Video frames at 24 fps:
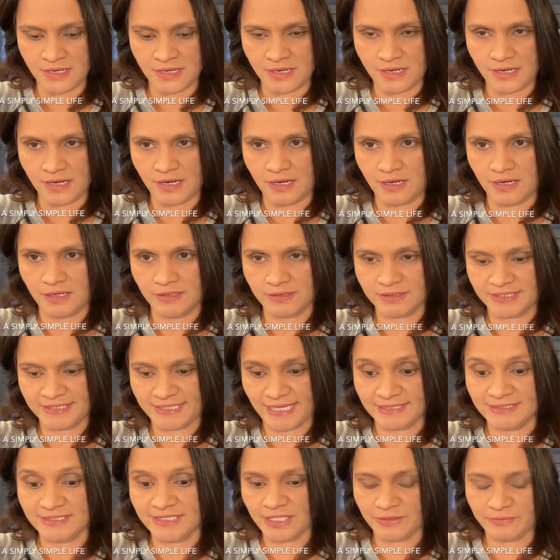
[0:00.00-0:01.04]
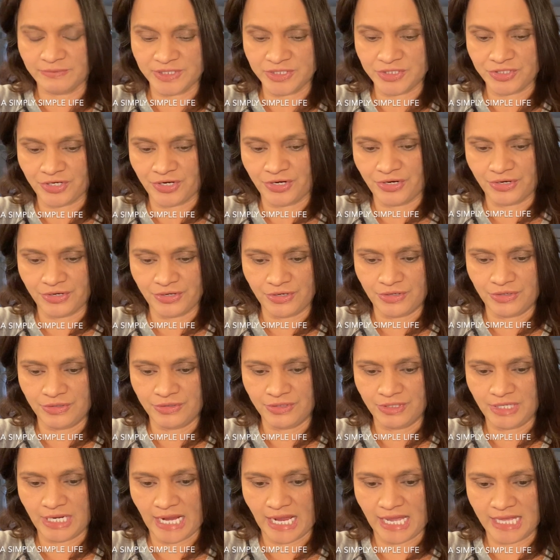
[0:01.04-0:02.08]
uh, Scentsy
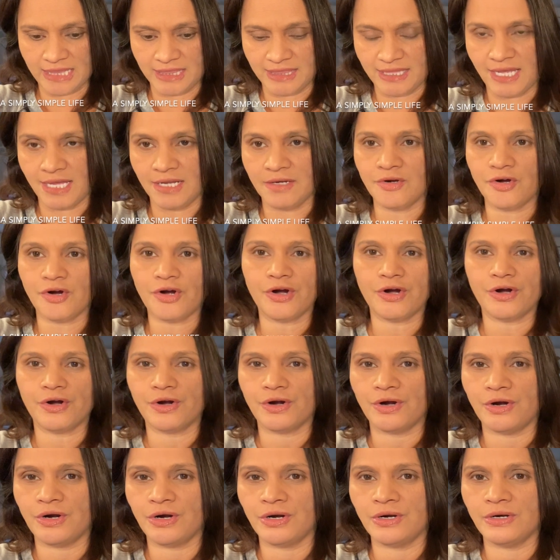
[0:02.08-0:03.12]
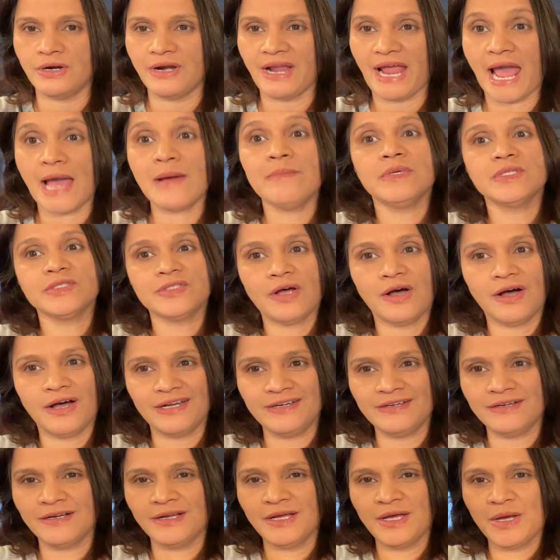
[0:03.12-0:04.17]
return, and then her
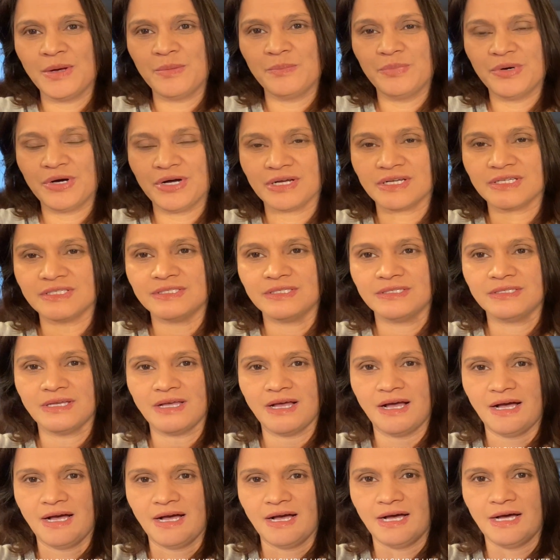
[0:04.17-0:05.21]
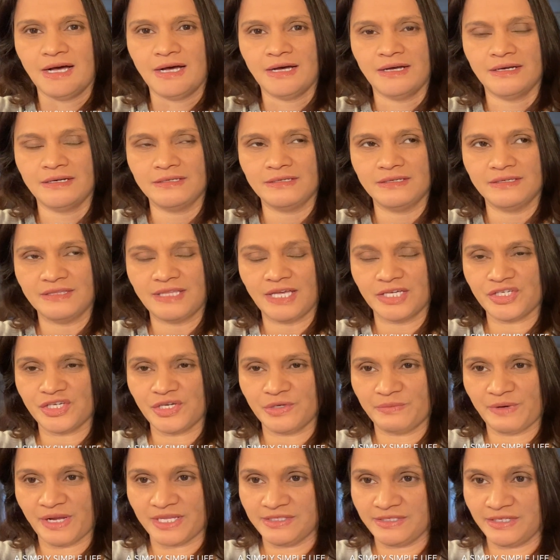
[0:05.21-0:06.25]
Amazon books uh, that she
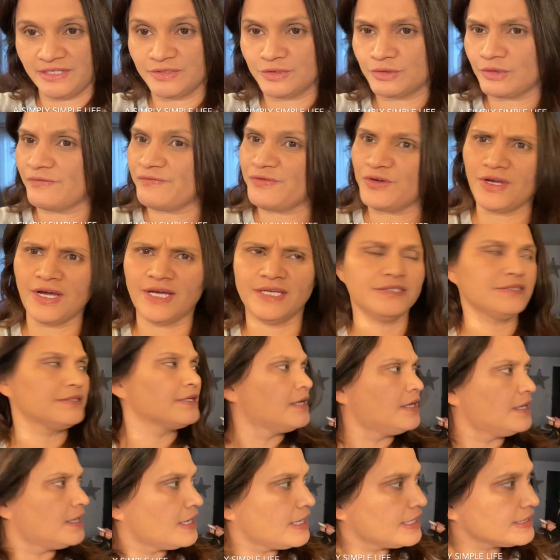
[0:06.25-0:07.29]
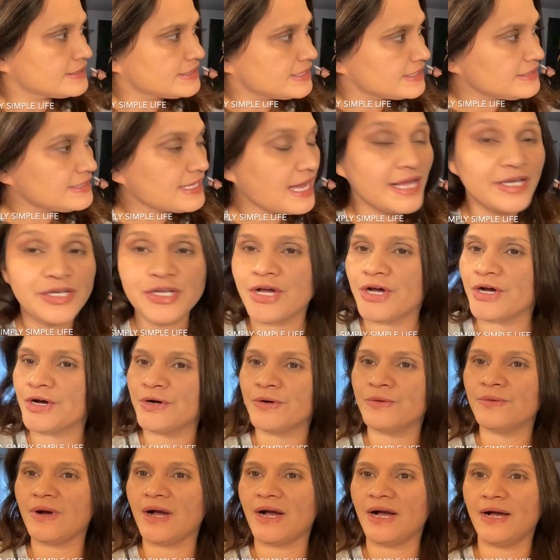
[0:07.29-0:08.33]
rented. So if you guys did not
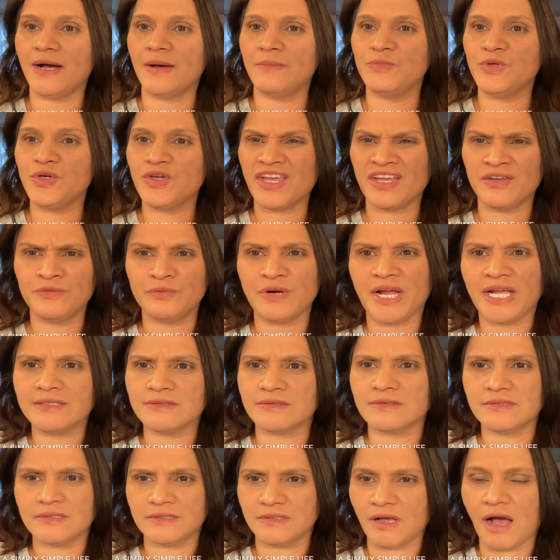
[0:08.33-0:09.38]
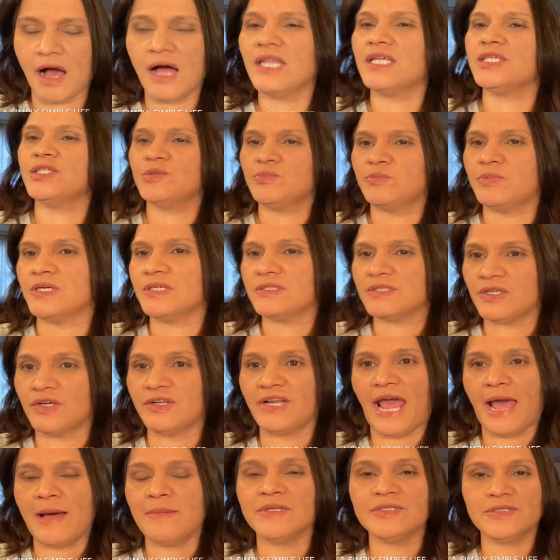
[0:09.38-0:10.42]
know, um, you can rent college books on
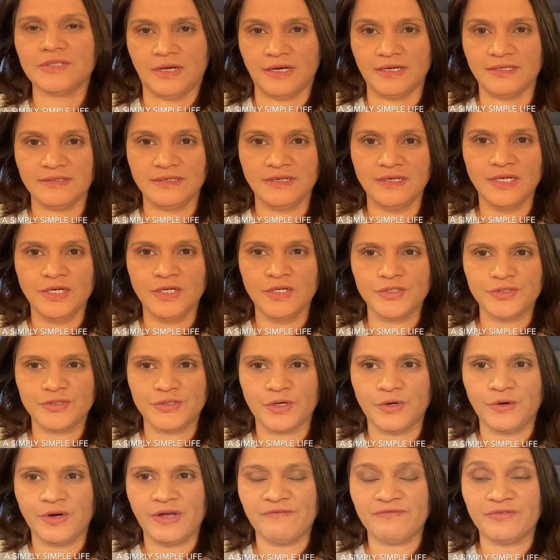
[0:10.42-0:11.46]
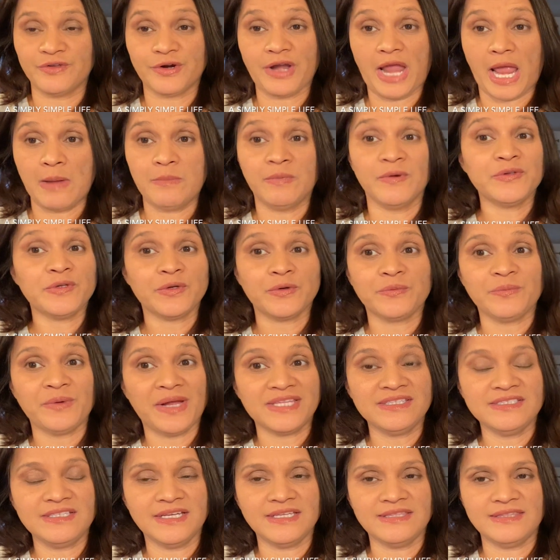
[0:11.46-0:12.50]
Amazon. So if they're able to
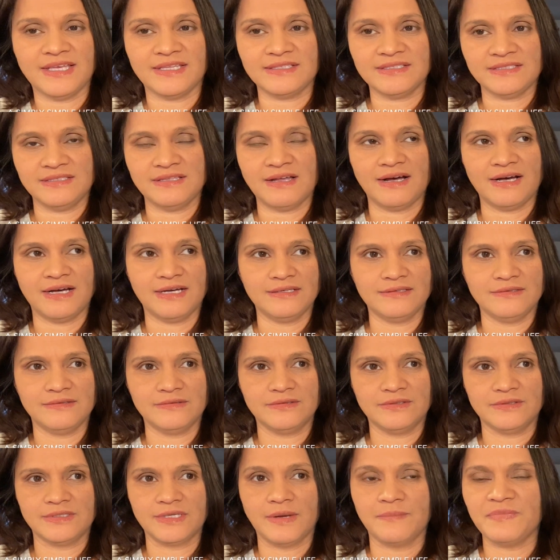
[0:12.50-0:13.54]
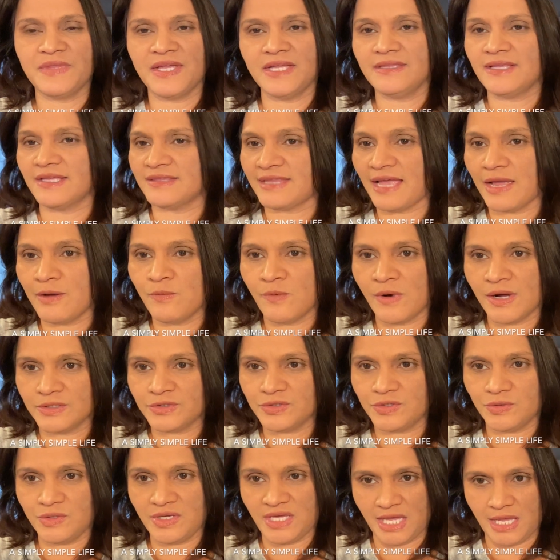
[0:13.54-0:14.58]
rent it, that's not something that they want
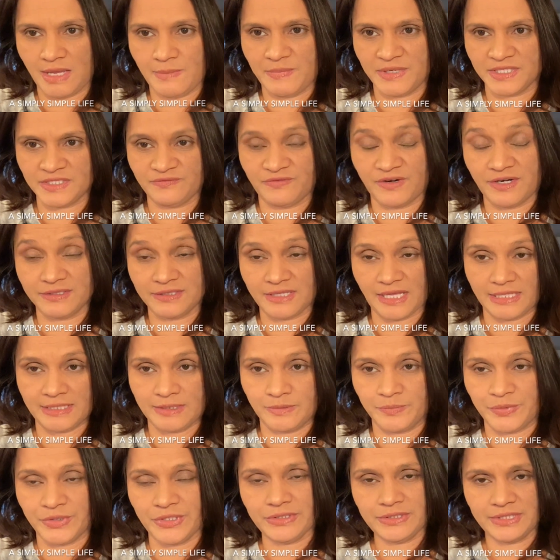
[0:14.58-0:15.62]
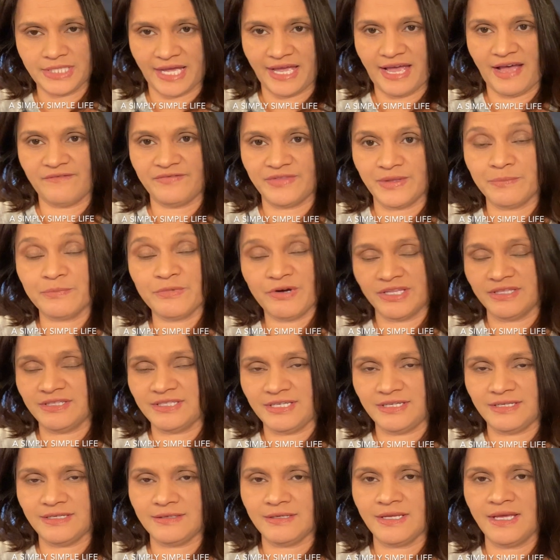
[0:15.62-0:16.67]
to keep as far as like the books. I have them rent
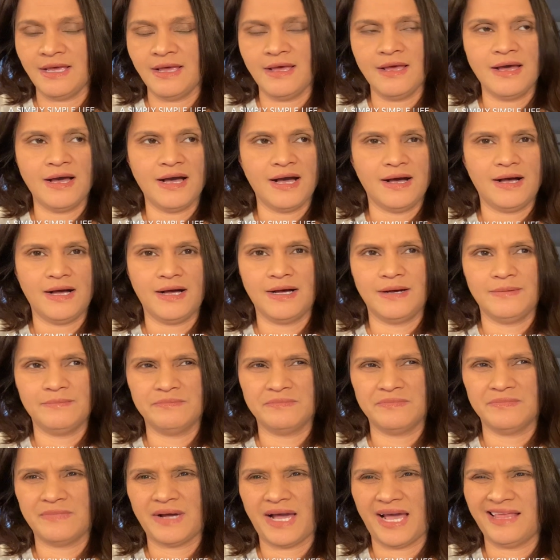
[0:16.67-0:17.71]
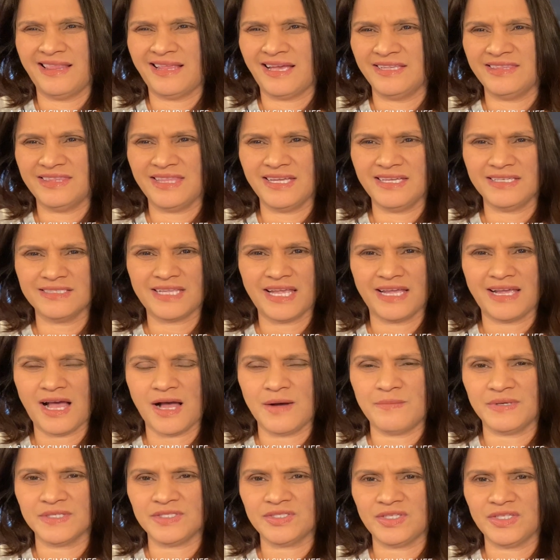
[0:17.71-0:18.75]
it, um, and I think it's like, how
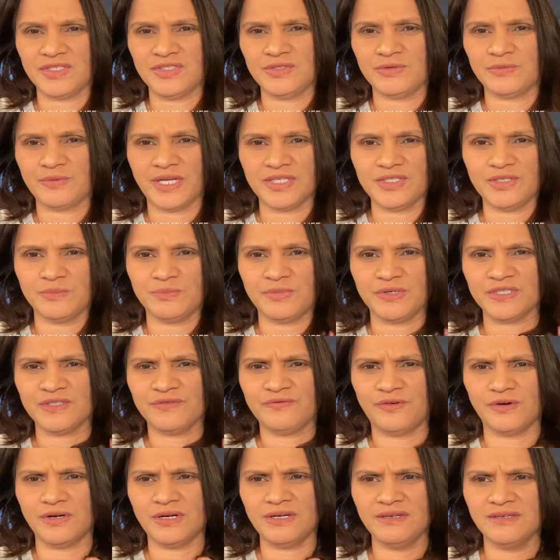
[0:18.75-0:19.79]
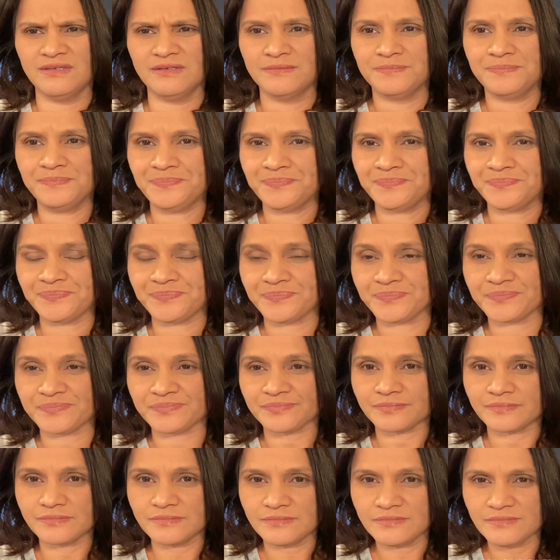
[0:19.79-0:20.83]
much did you rent your books for?
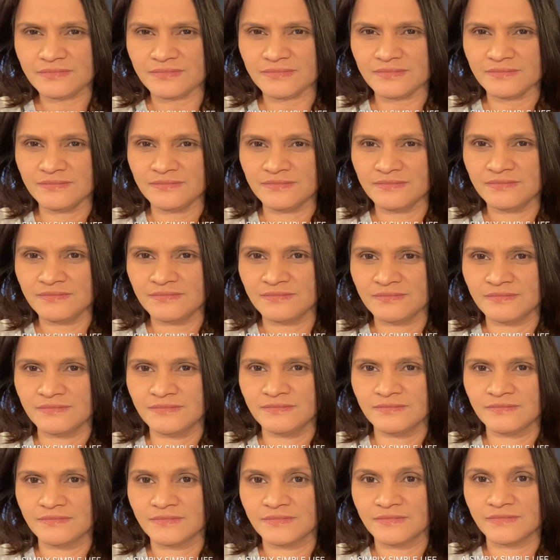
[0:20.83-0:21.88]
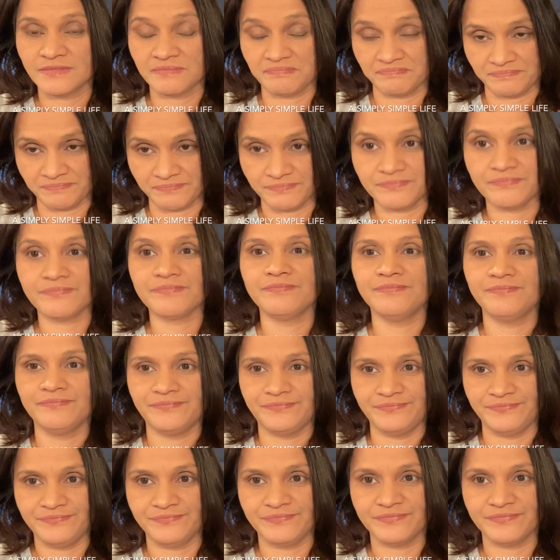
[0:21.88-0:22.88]
Like thirty dollars was the maximum.